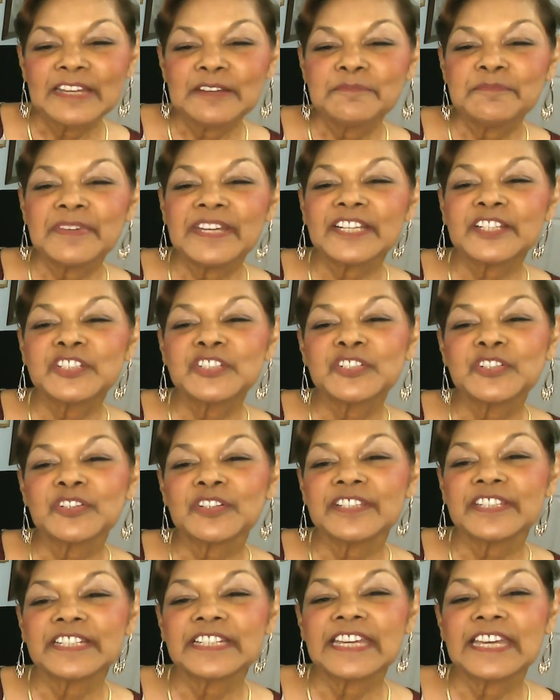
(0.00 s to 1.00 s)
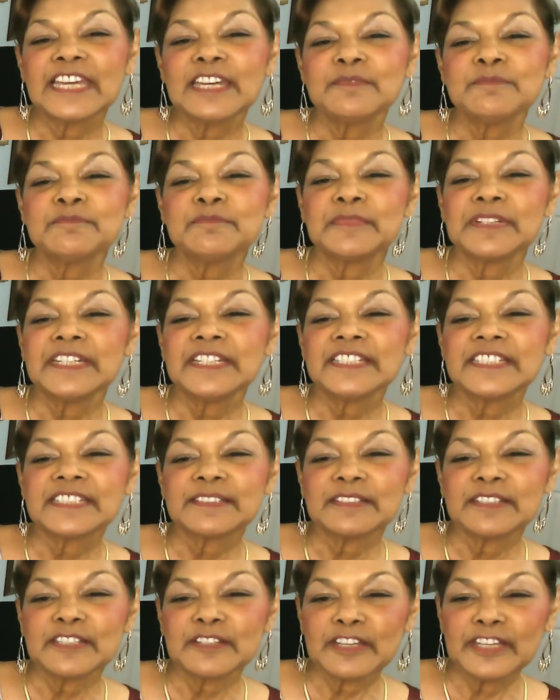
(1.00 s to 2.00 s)
Make sure the game is
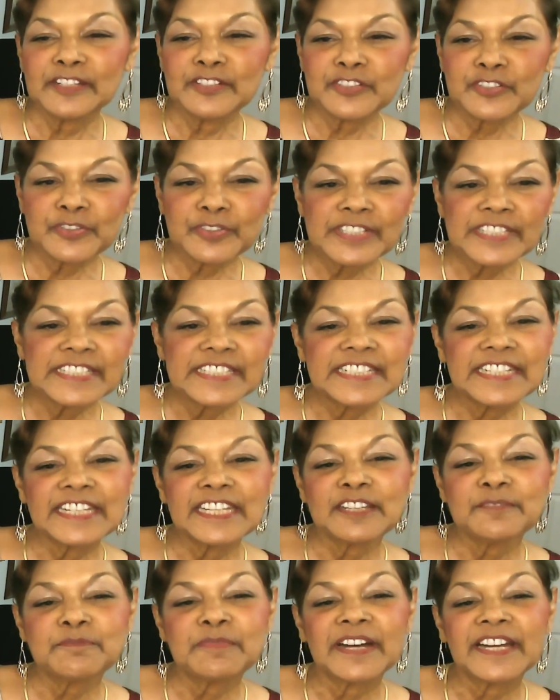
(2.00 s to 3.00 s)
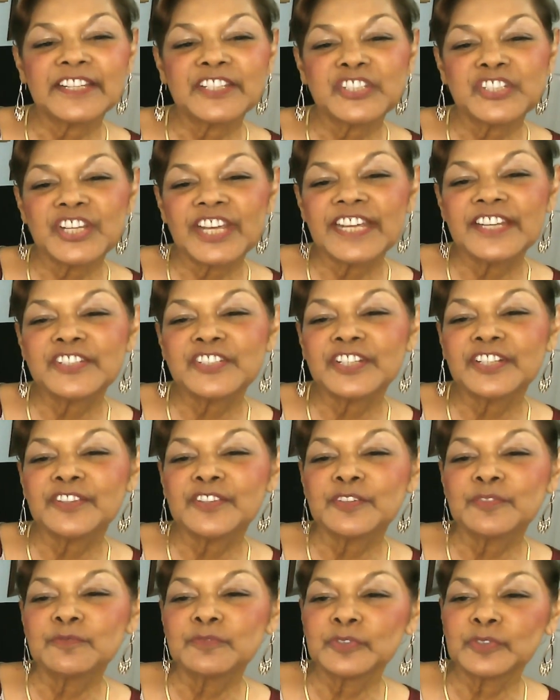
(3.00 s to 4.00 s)
interesting by changing
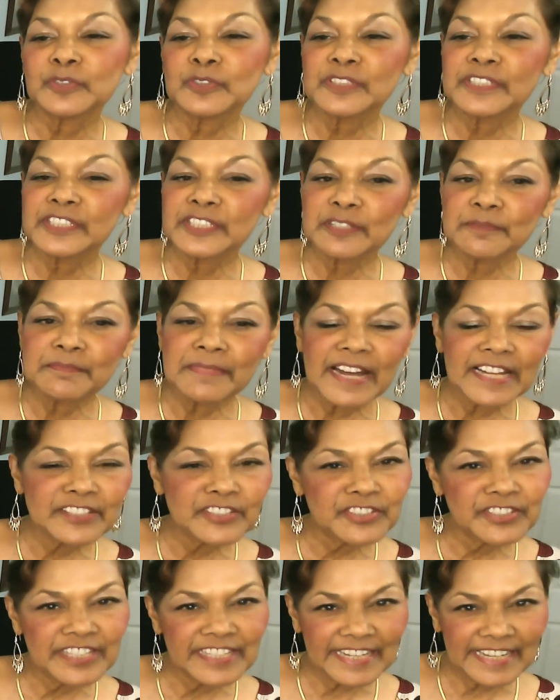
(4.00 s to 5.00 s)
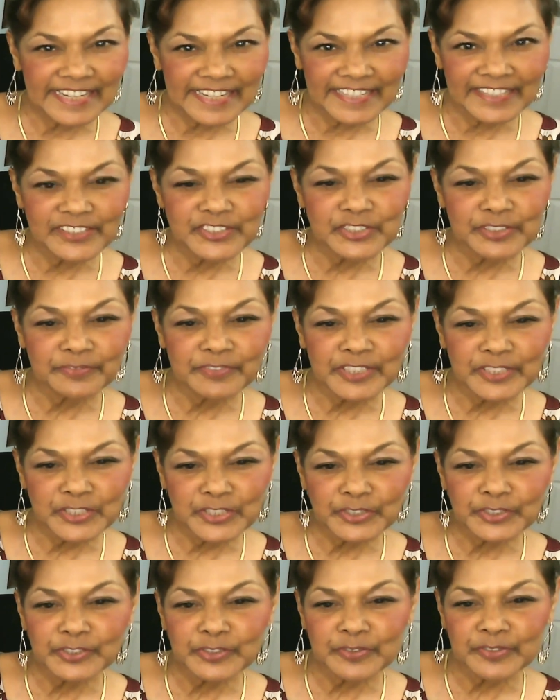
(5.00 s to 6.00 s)
the rules to match the age of the
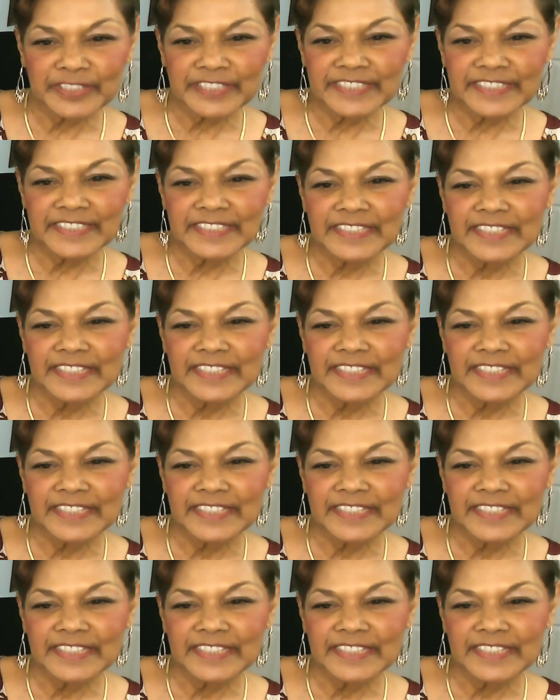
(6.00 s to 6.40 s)
children.